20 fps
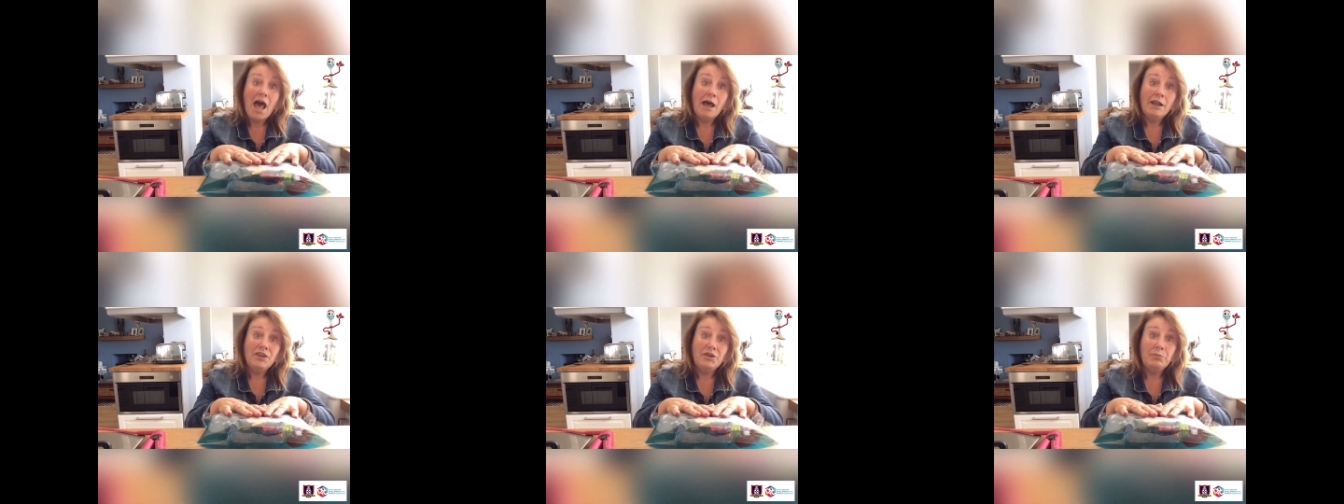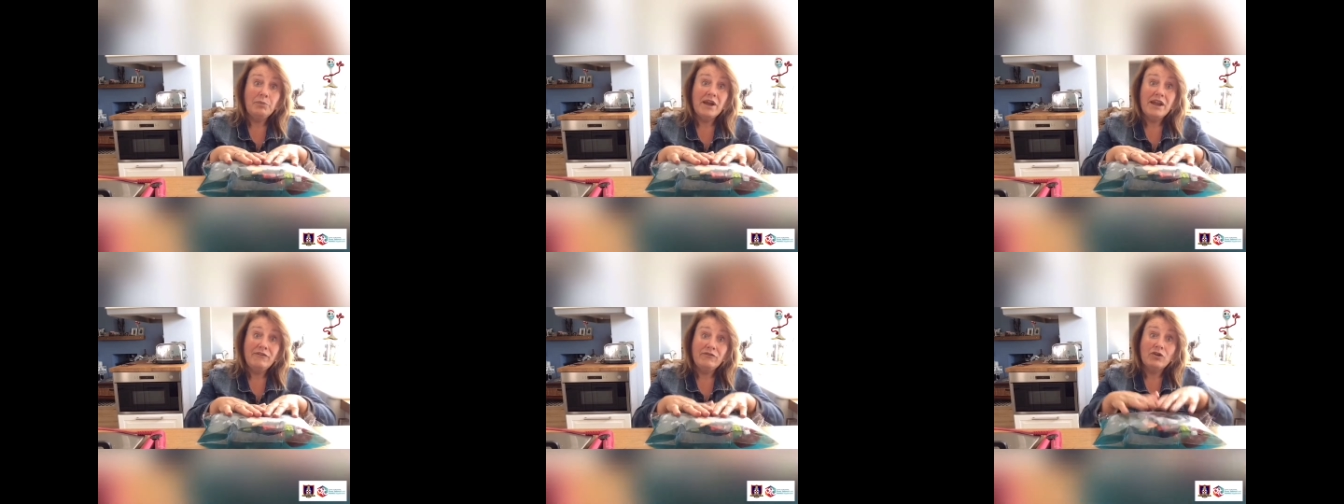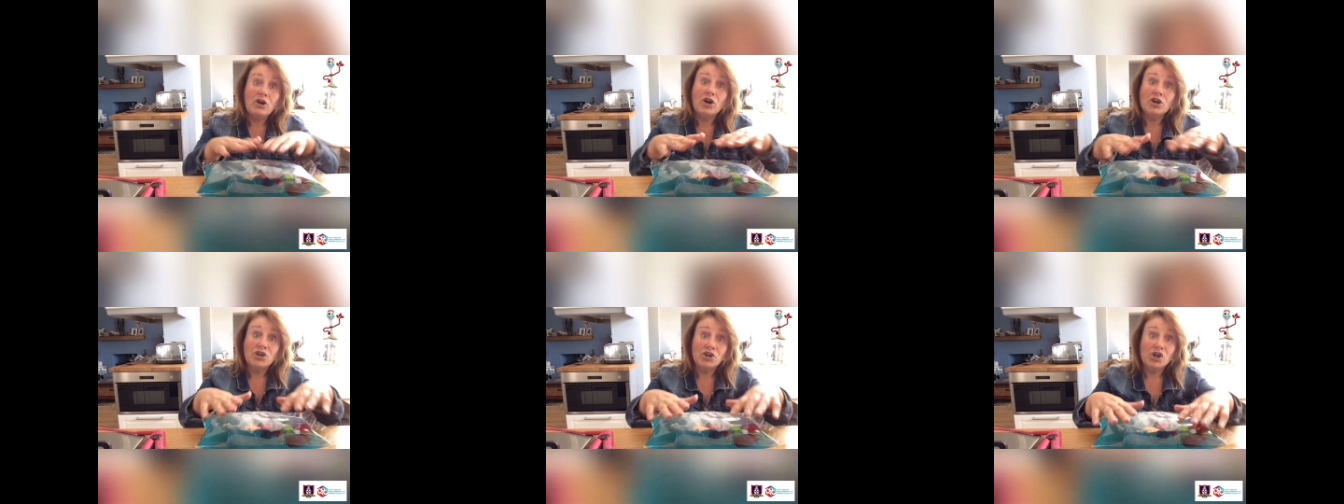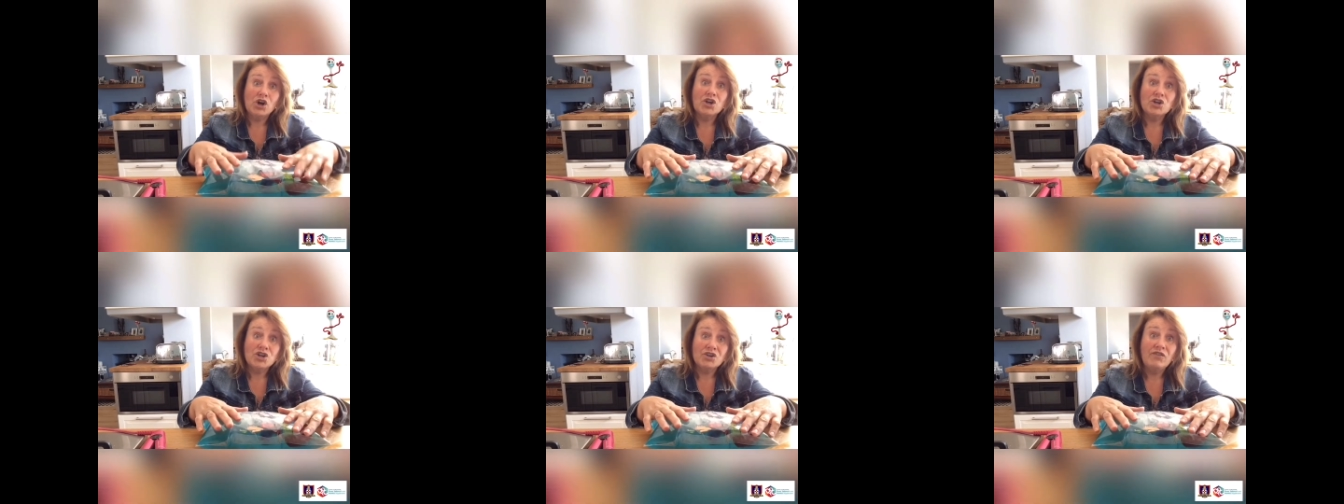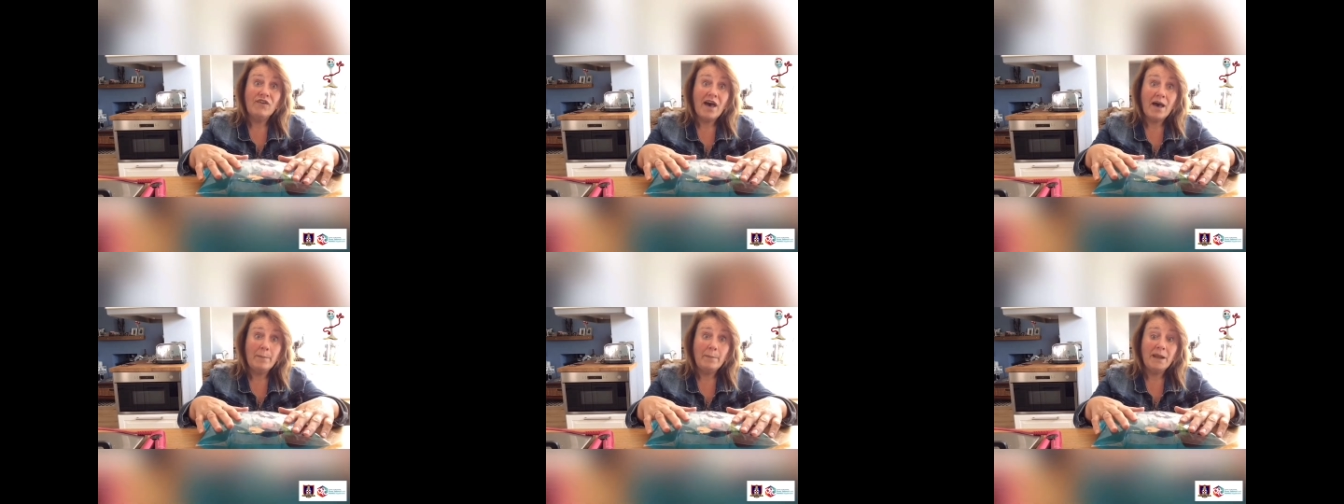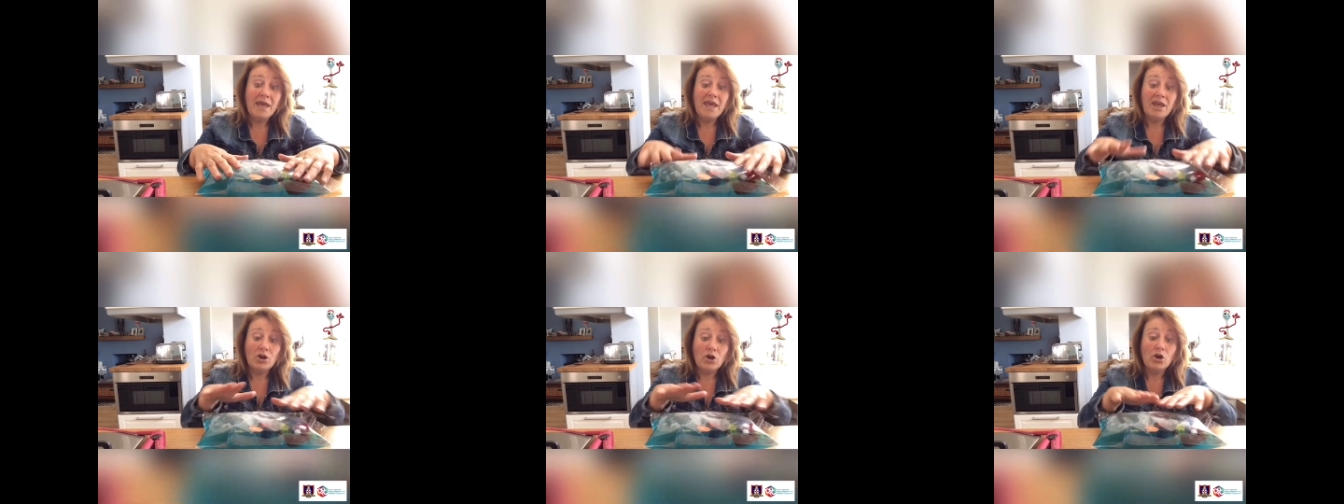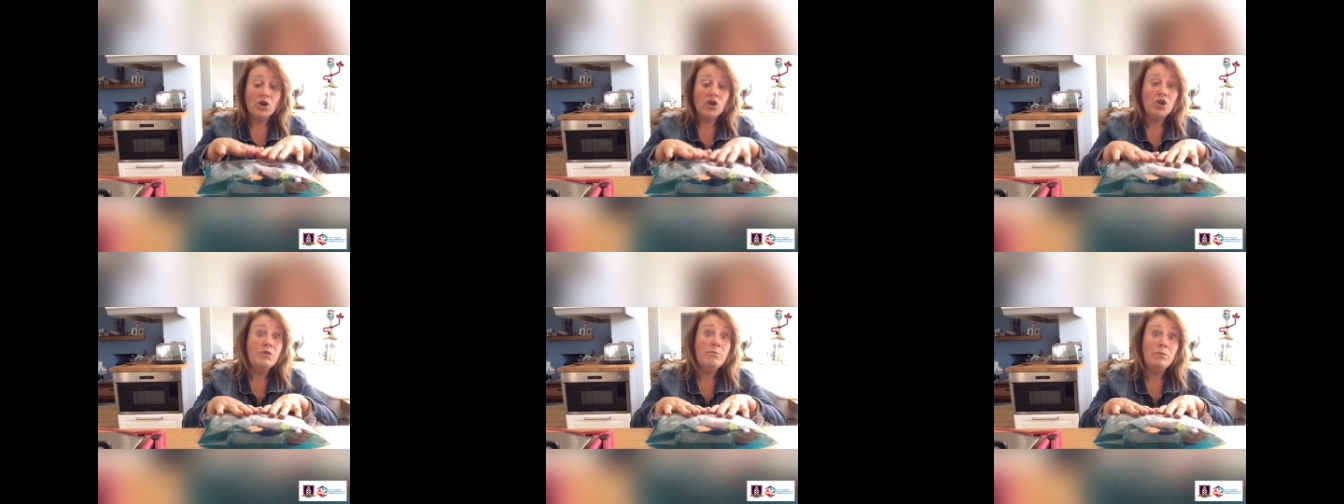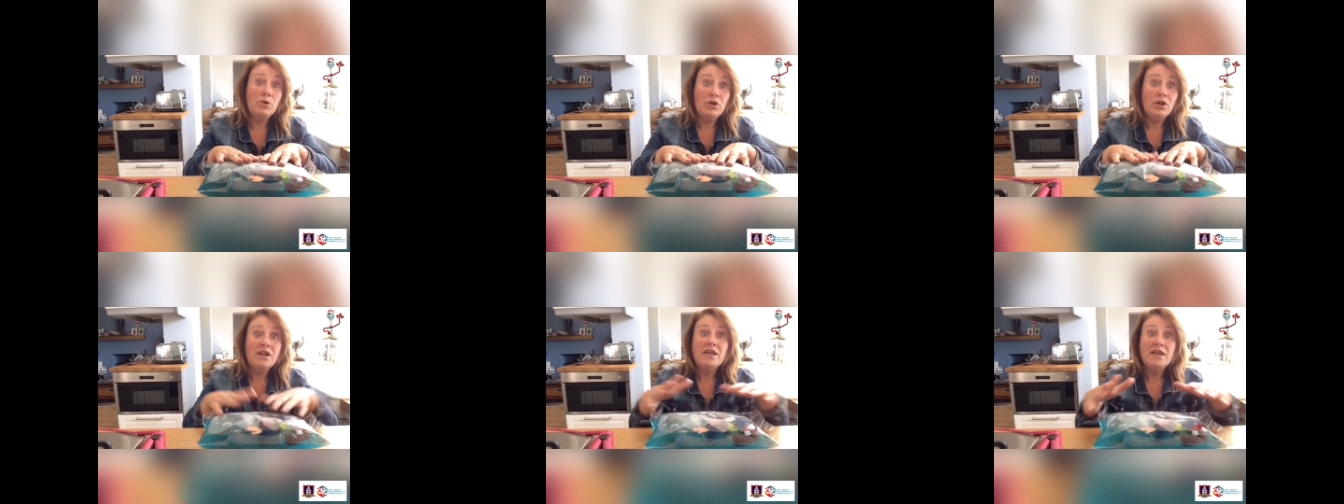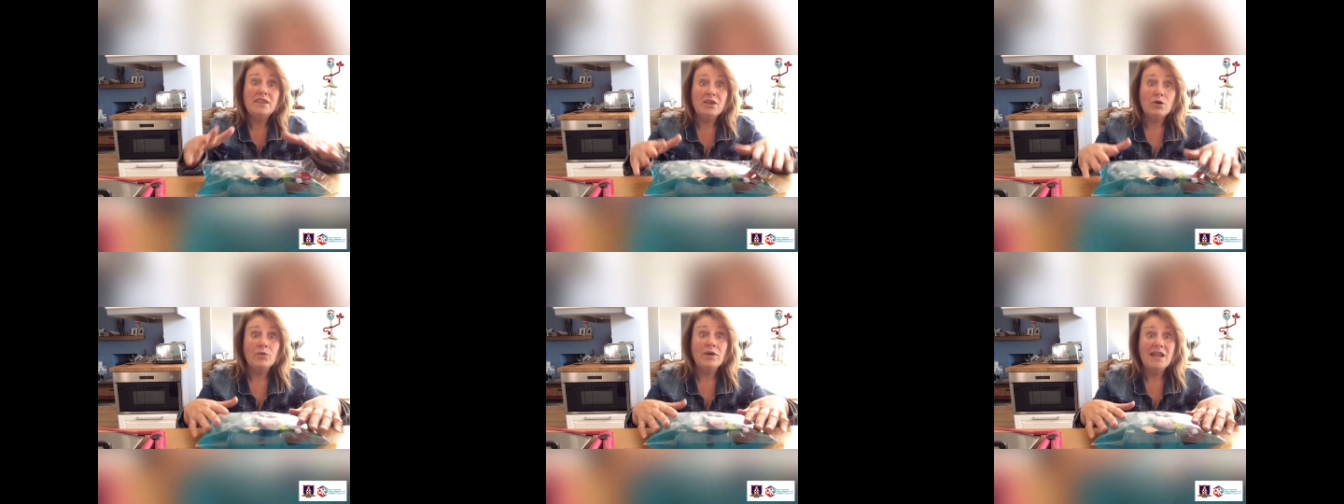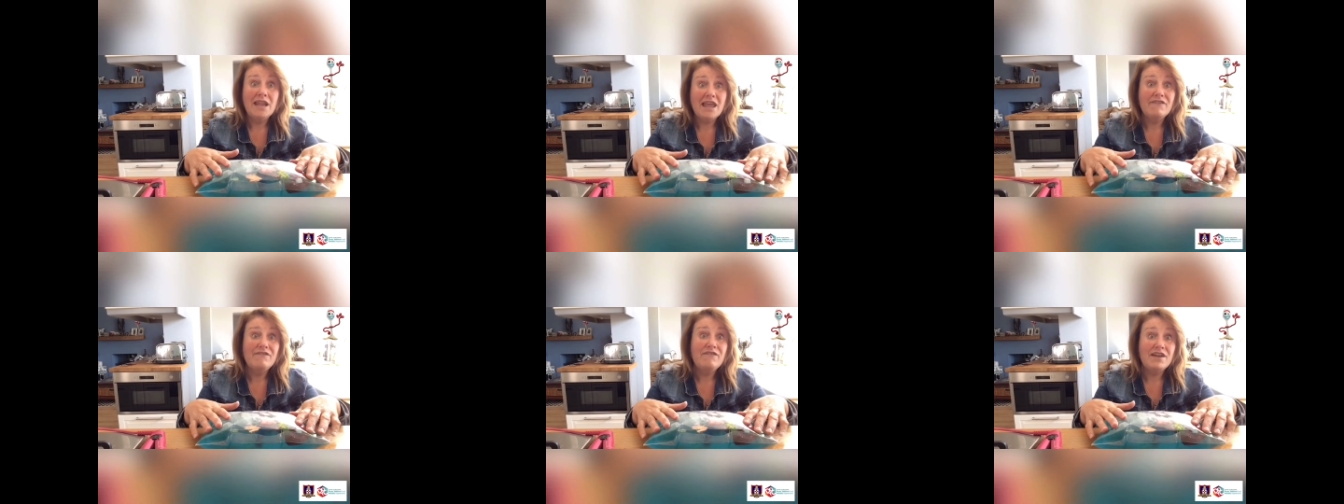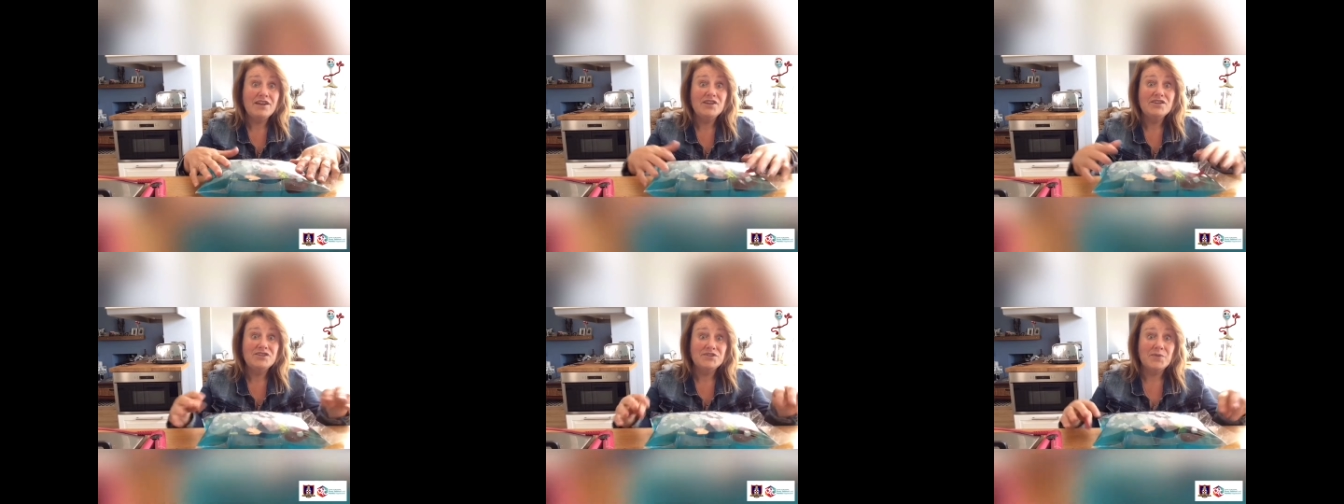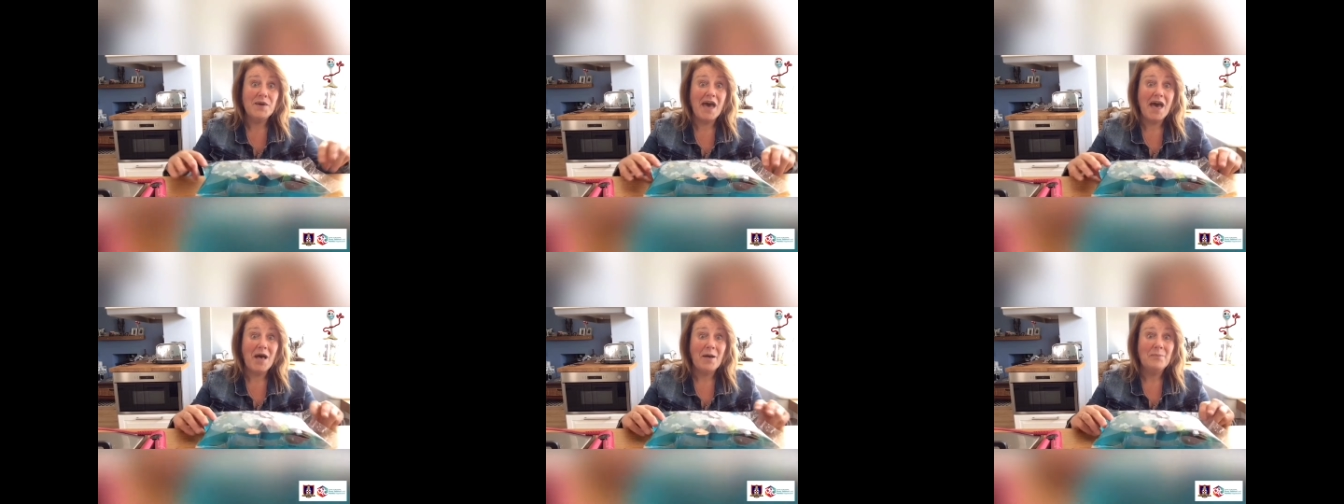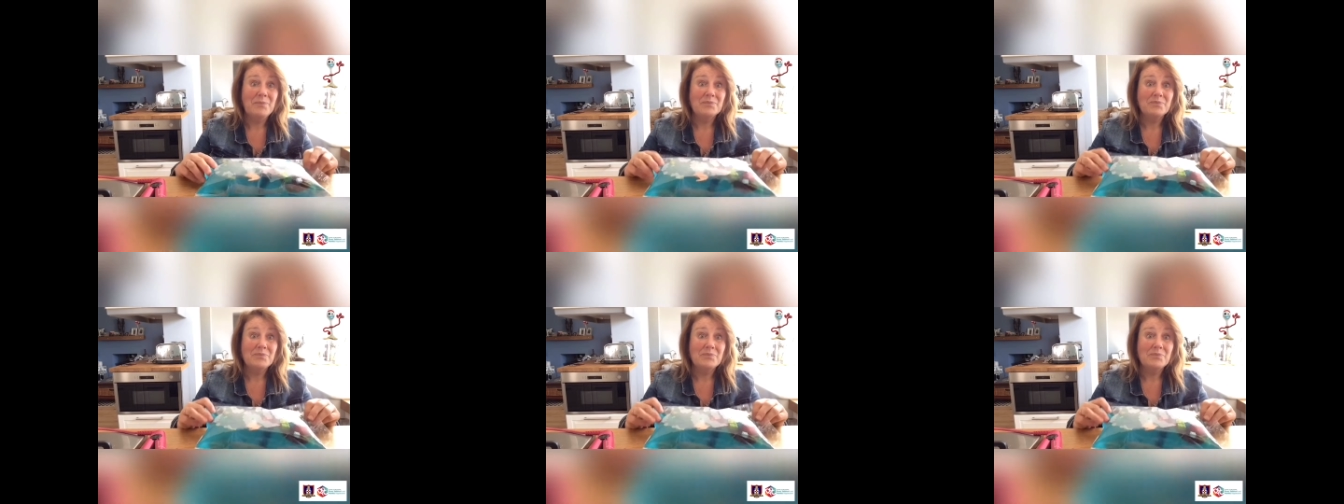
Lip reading: and to pray for our church family and our community that we live in as well.